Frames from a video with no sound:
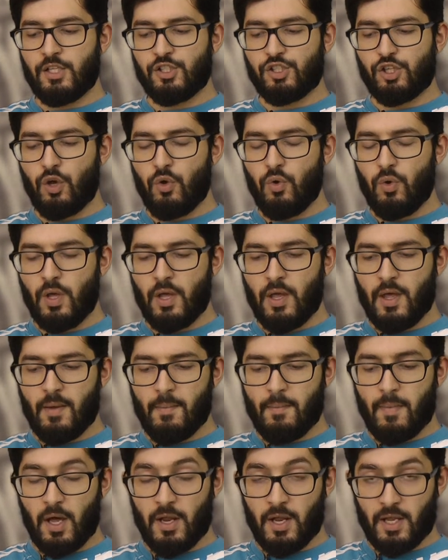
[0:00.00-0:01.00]
so
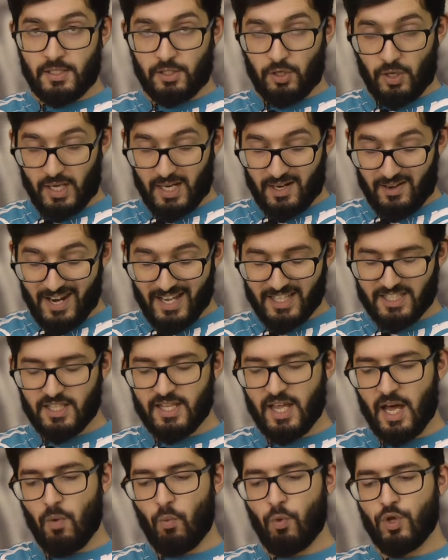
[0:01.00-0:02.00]
kind of linked to
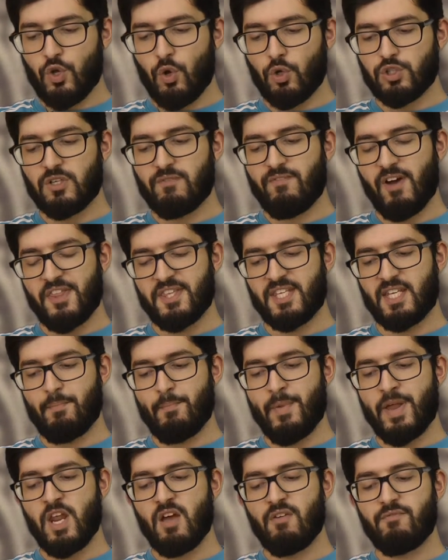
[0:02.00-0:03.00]
that, what you also find is that
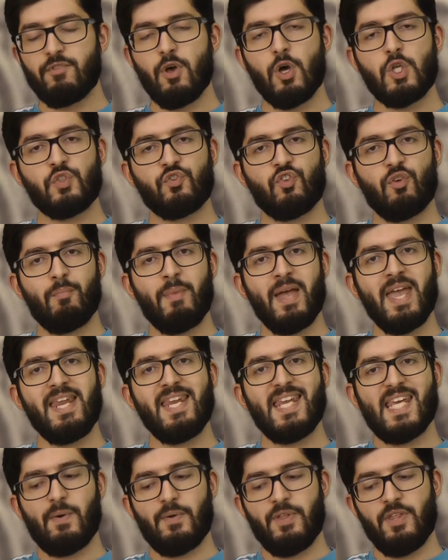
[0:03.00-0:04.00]
many of those
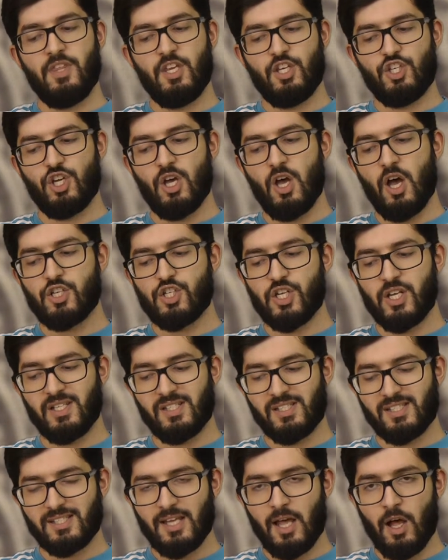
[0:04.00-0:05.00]
remaining within the church
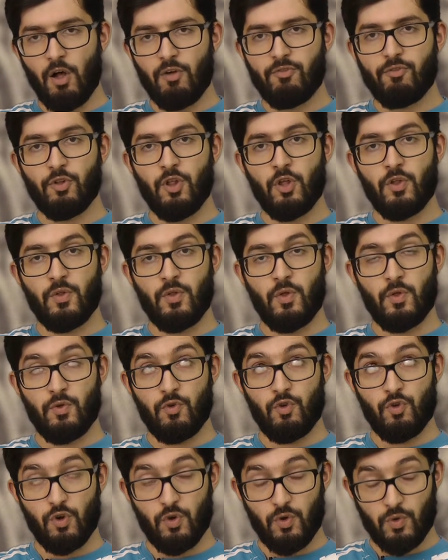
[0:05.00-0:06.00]
itself, or
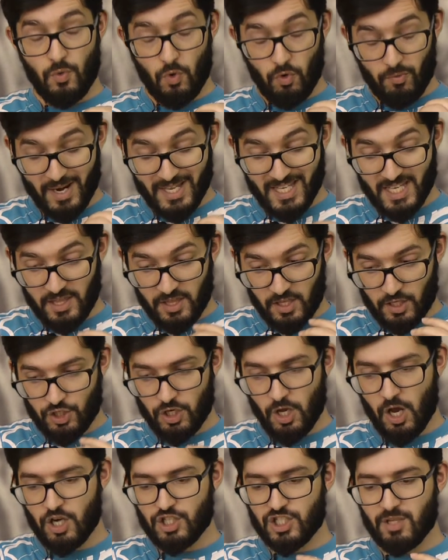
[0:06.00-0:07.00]
who remained in the
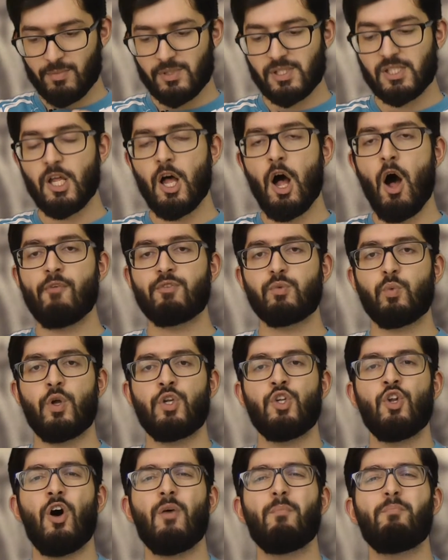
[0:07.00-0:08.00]
church themselves, were
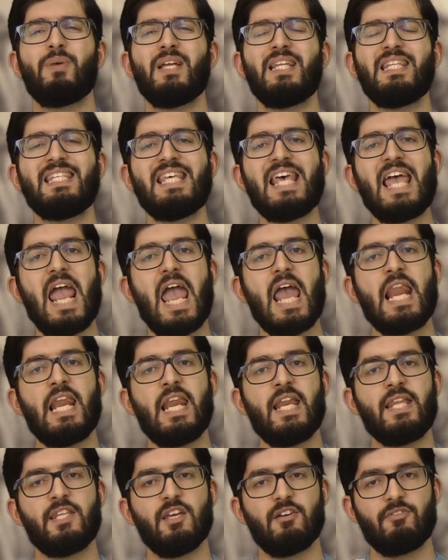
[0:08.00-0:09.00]
not
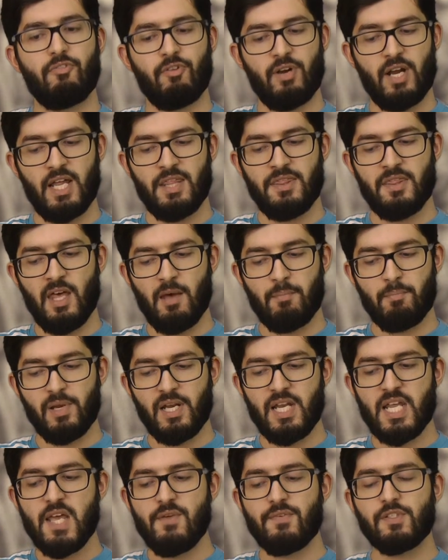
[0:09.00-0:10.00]
particularly different in their
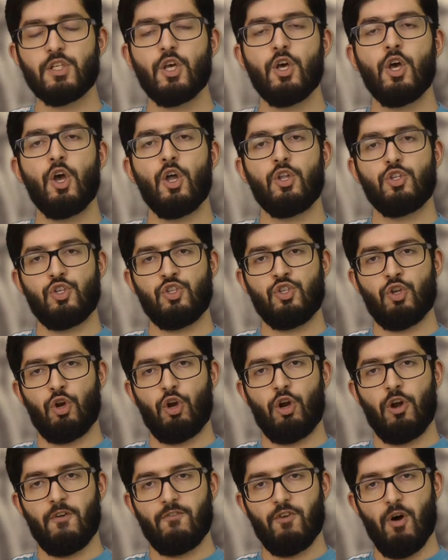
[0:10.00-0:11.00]
beliefs to
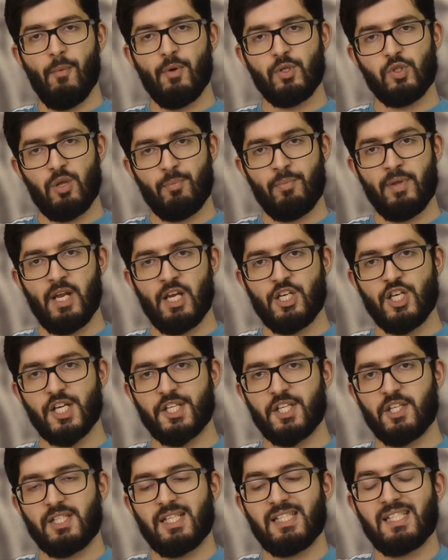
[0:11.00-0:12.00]
non-conformists who had been
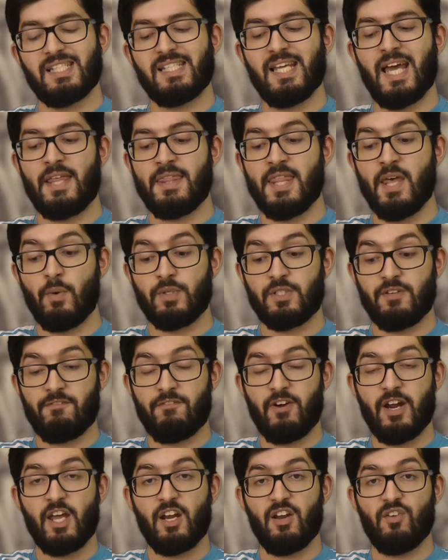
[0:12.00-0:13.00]
ejected. Because as I say, there was a
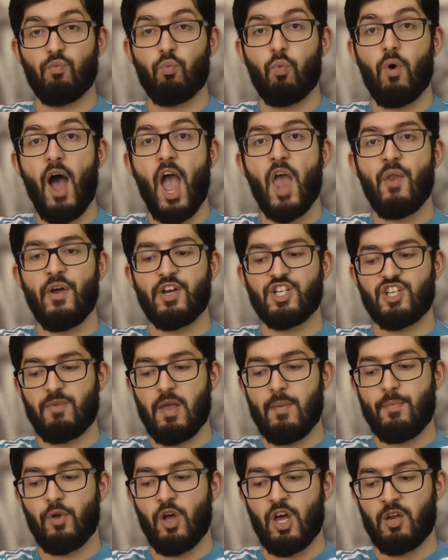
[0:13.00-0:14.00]
very kind of wide range of
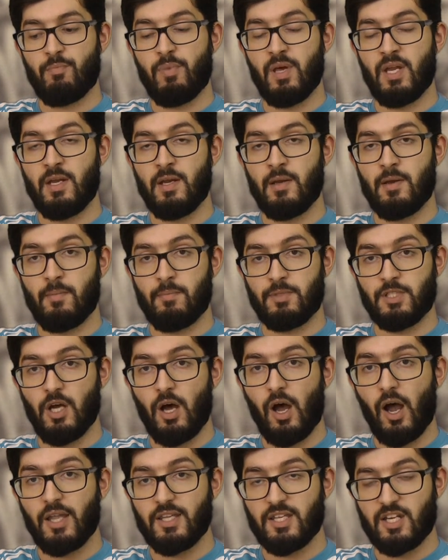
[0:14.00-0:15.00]
people who had been
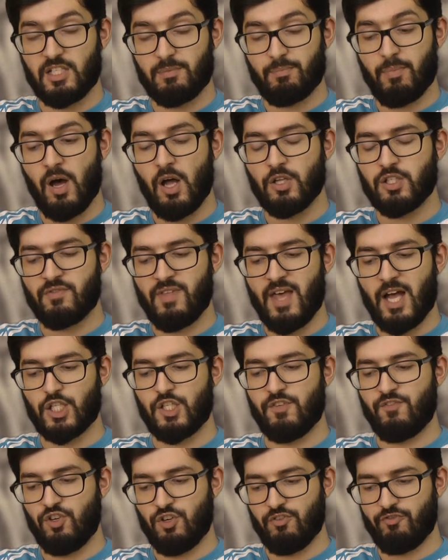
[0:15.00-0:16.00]
targeted as part of the Act
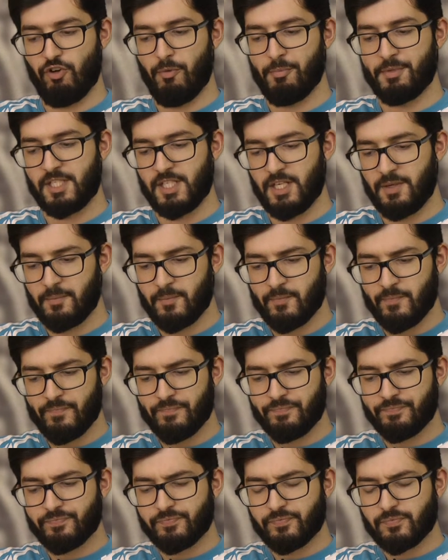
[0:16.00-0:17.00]
of Uniformity.
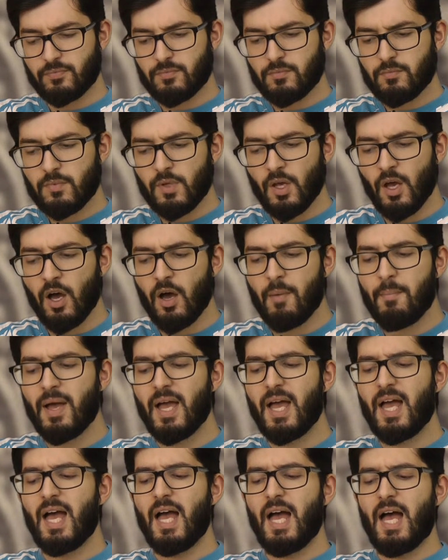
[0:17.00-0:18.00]
And
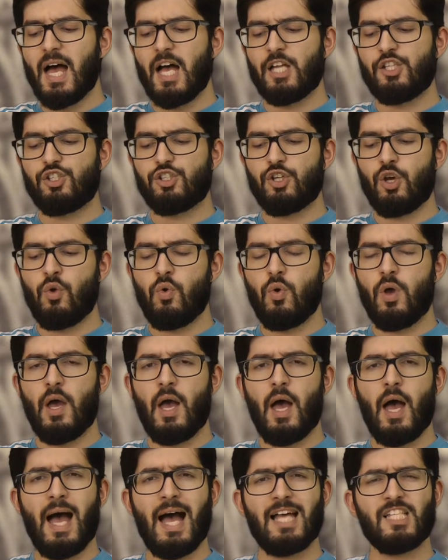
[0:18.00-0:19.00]
so
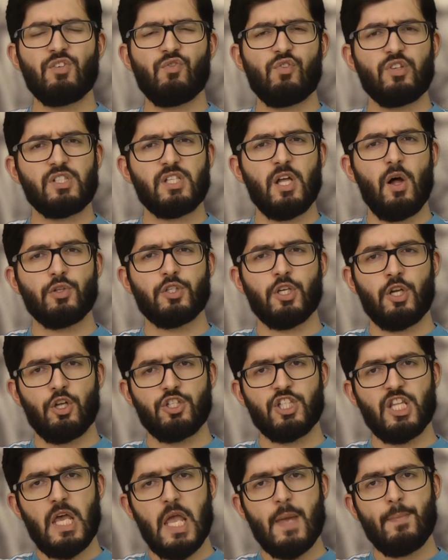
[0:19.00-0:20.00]
as a result, a
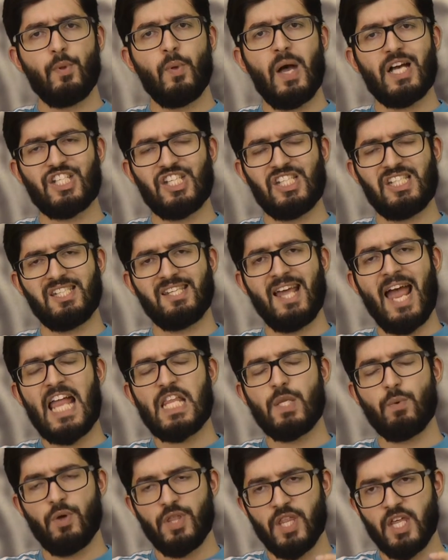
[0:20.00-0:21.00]
lot of the people who actually
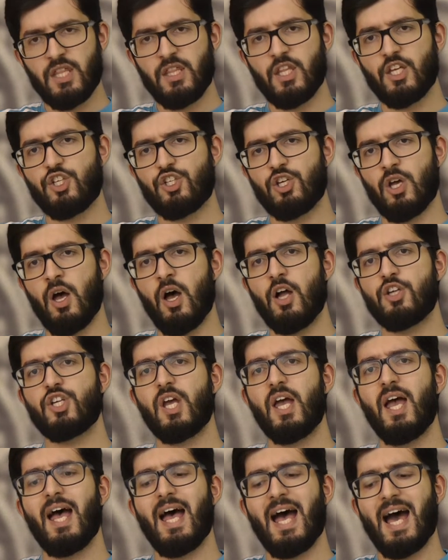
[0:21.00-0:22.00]
stayed within the church
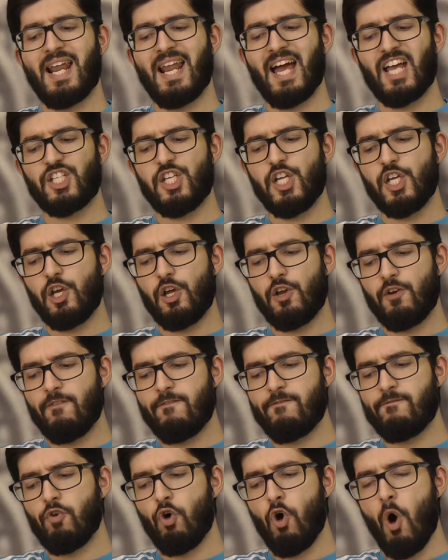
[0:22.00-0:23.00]
had actually
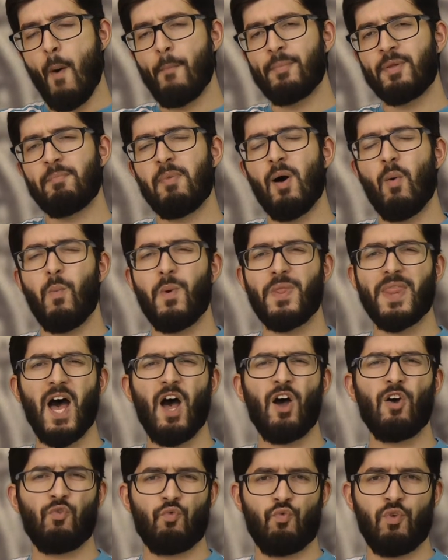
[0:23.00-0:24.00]
conformed, but
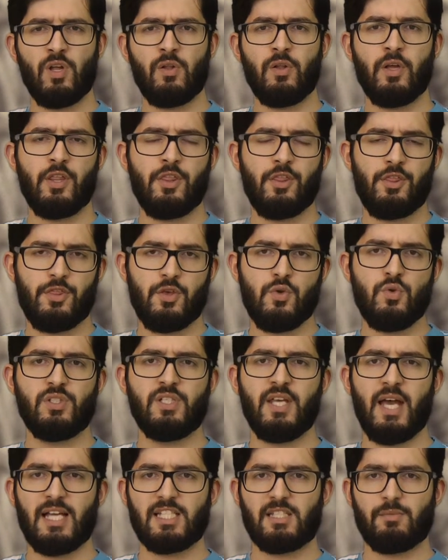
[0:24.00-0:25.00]
without real
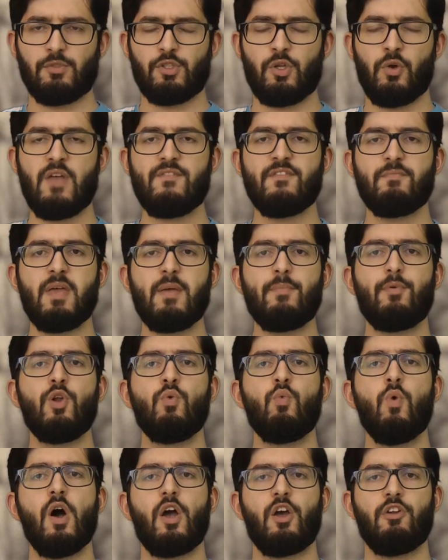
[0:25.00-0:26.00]
enthusiasm. So even people who
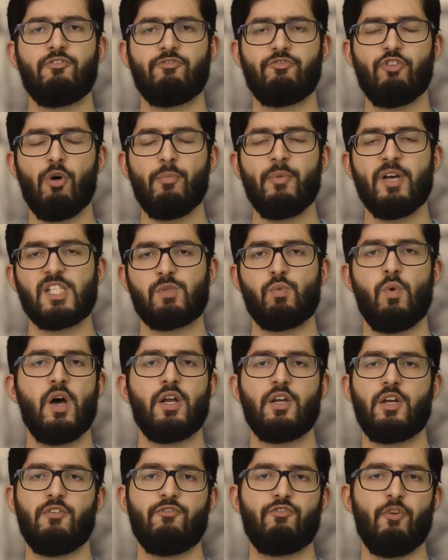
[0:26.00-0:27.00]
were conformists
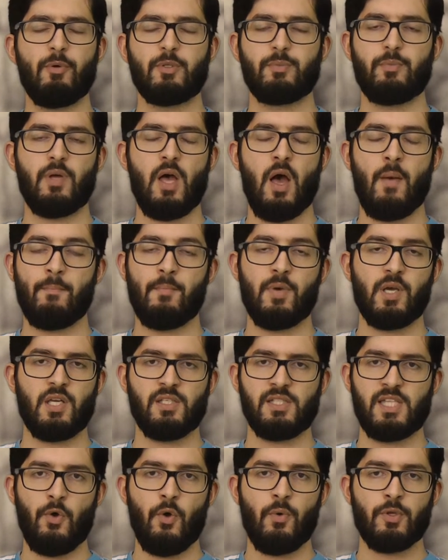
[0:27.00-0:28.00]
weren't conformists
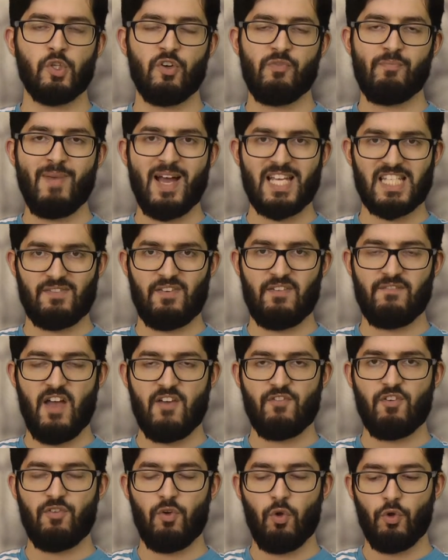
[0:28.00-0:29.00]
because they were sort of massively in
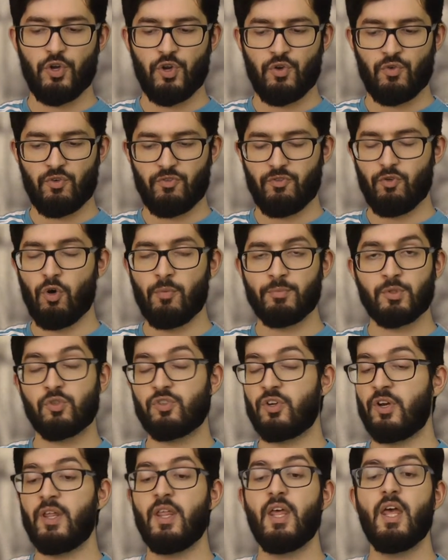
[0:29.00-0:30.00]
favour of Laudian reforms,
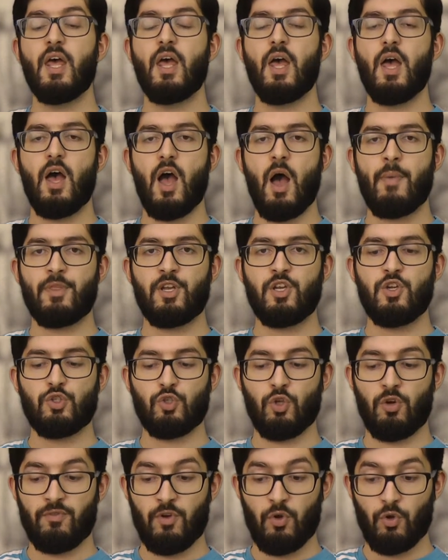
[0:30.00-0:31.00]
and the new
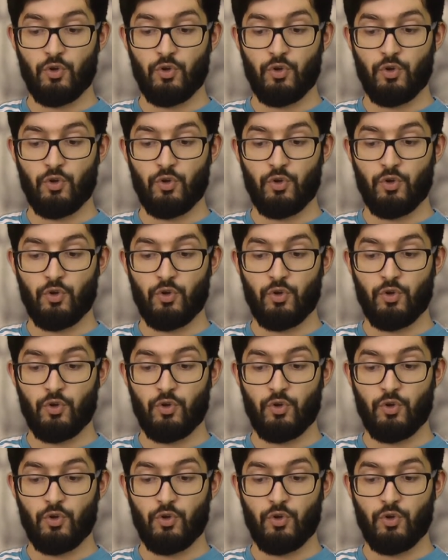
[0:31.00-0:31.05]
sort of